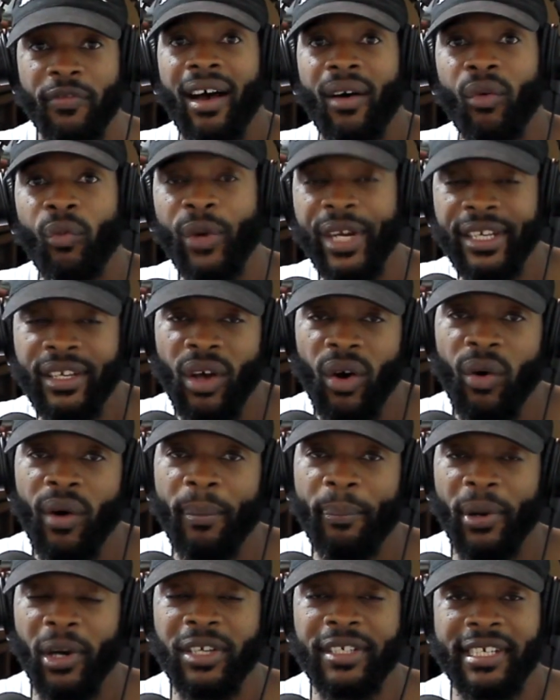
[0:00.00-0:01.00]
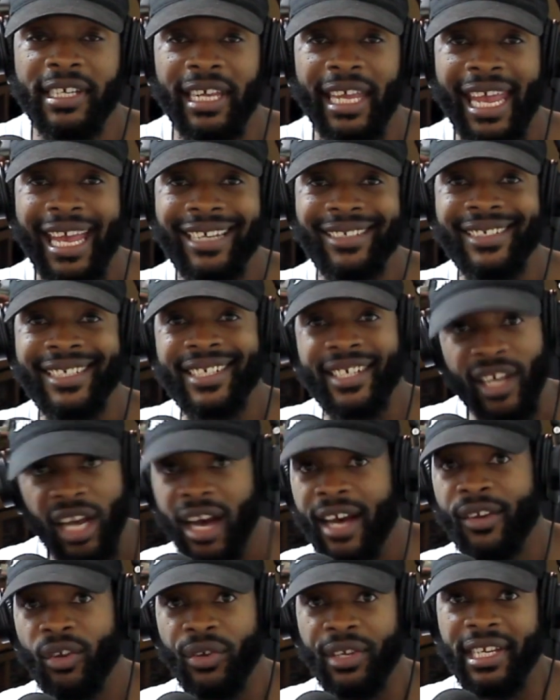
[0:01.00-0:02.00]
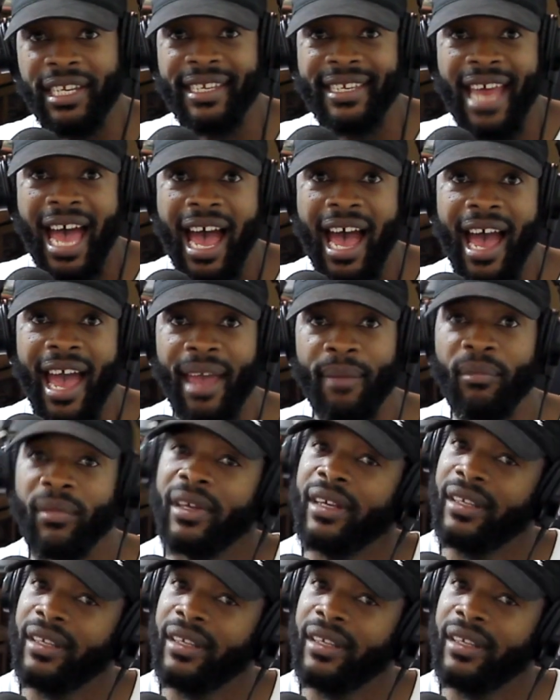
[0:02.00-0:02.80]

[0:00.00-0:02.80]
We know a person can't just cut on the dime.